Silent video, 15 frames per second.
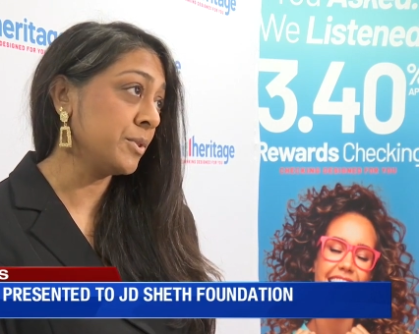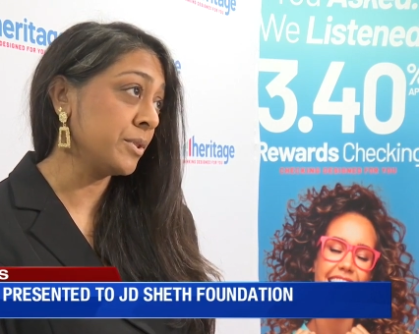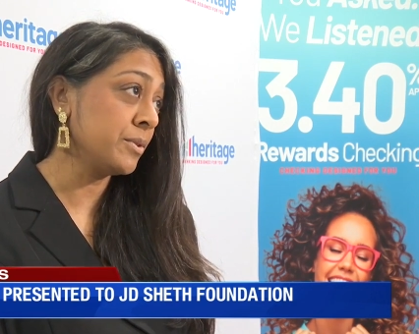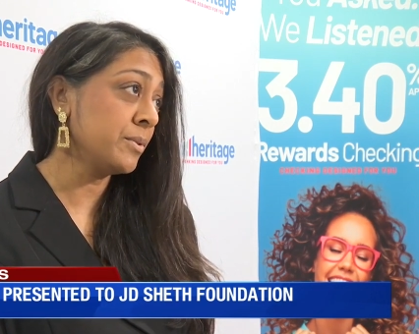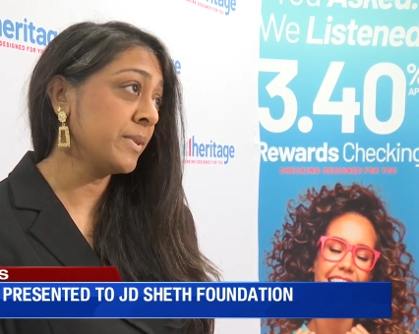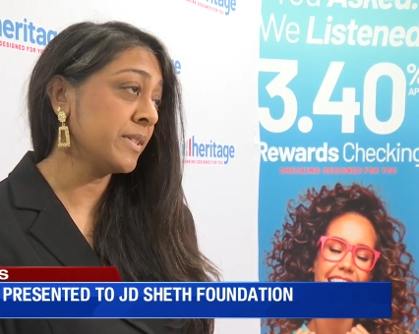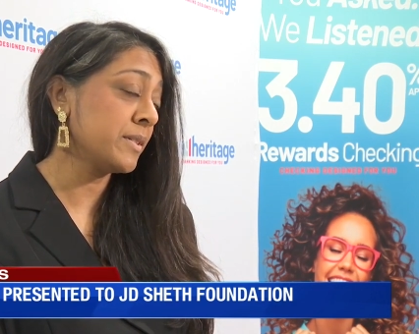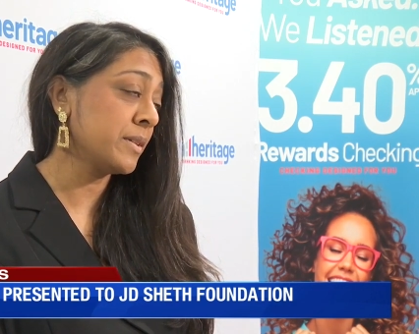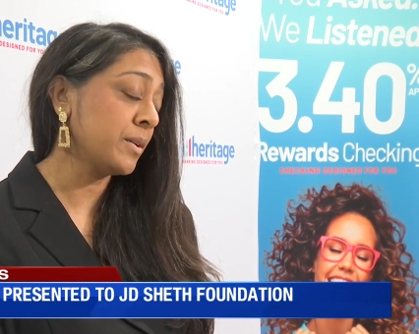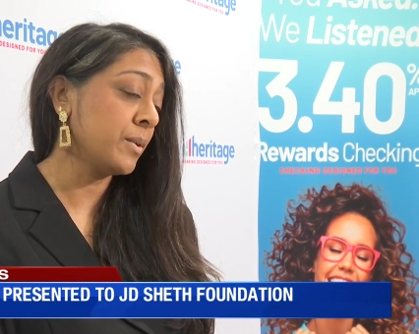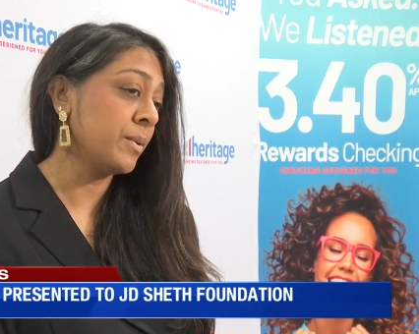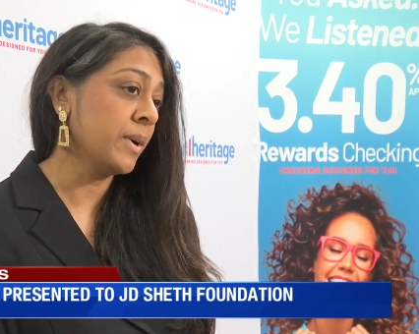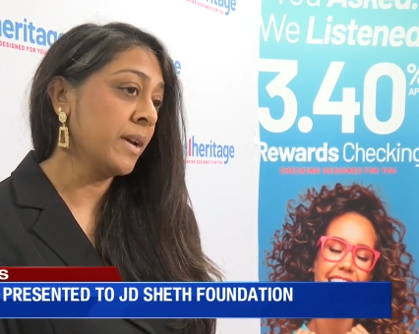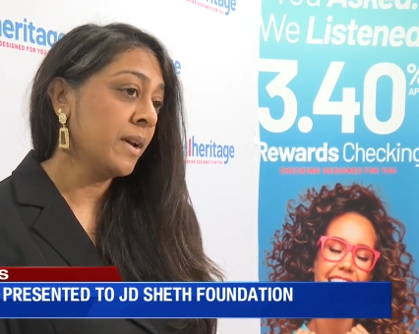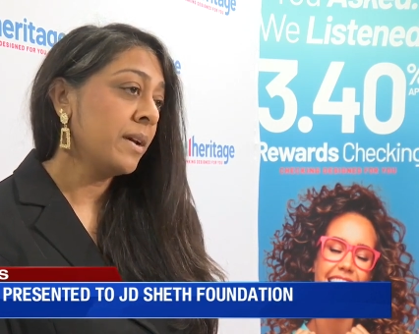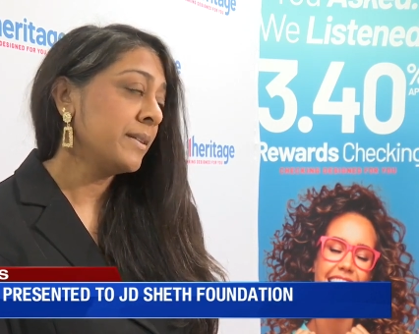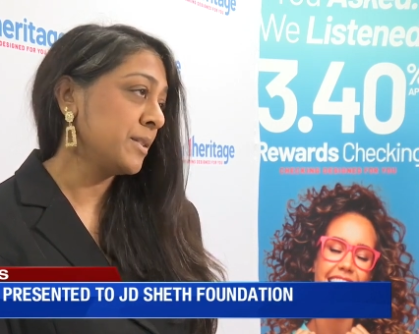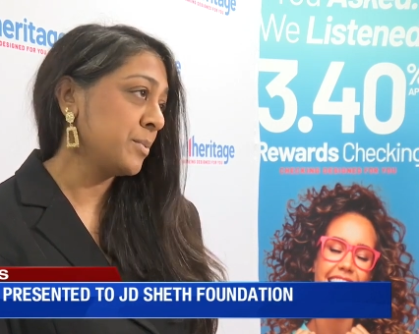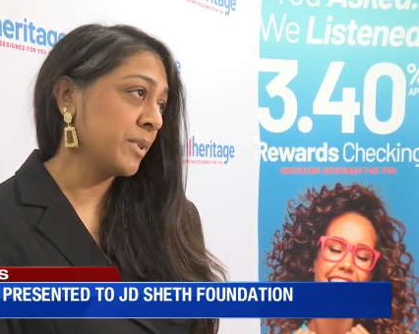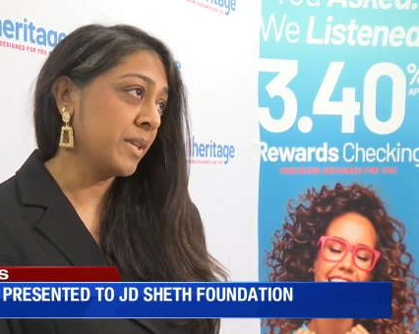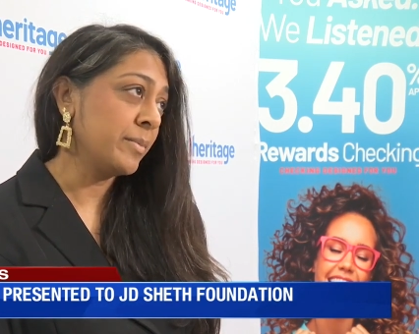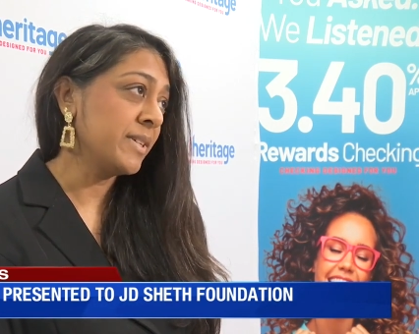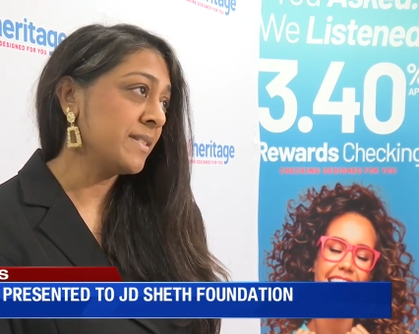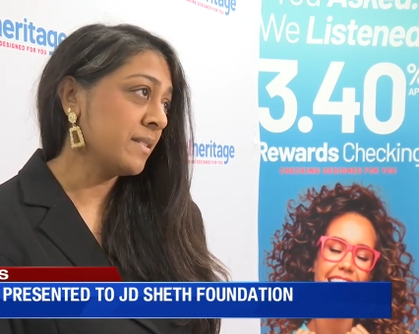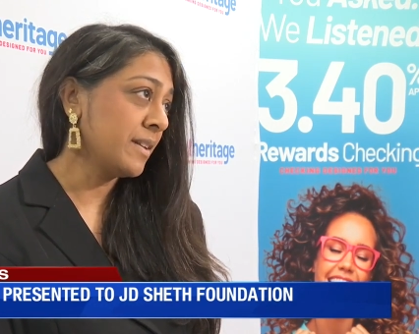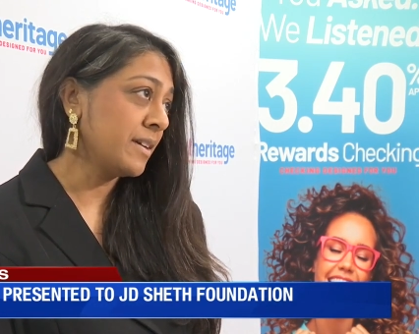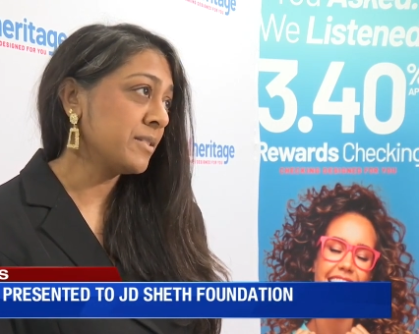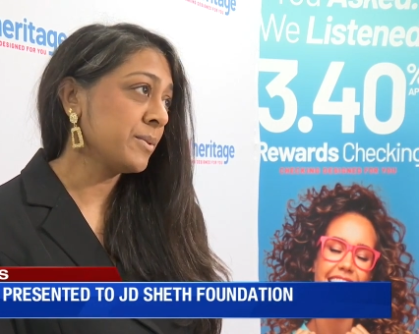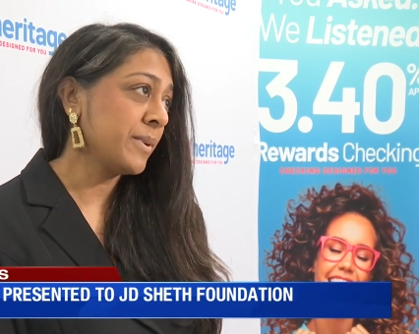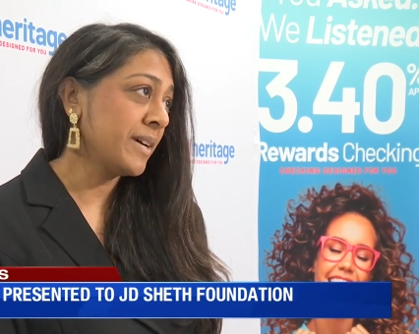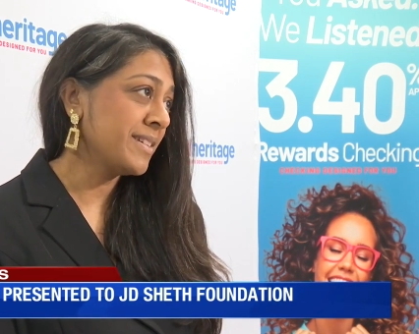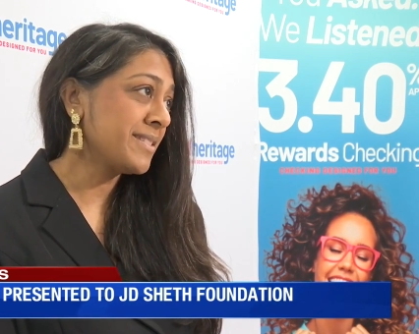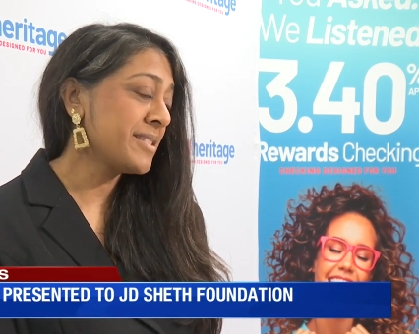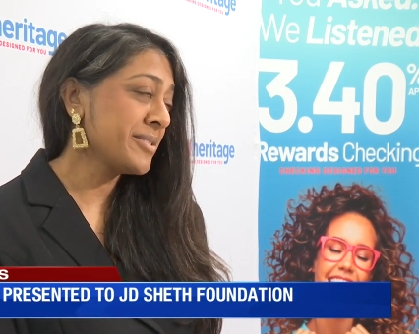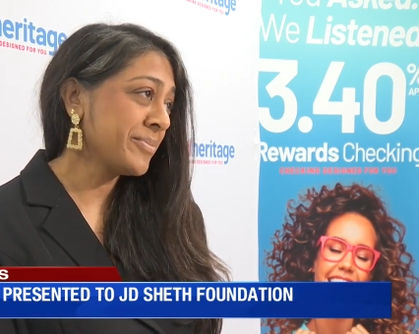Speaker 1: and so this really means a lot to us.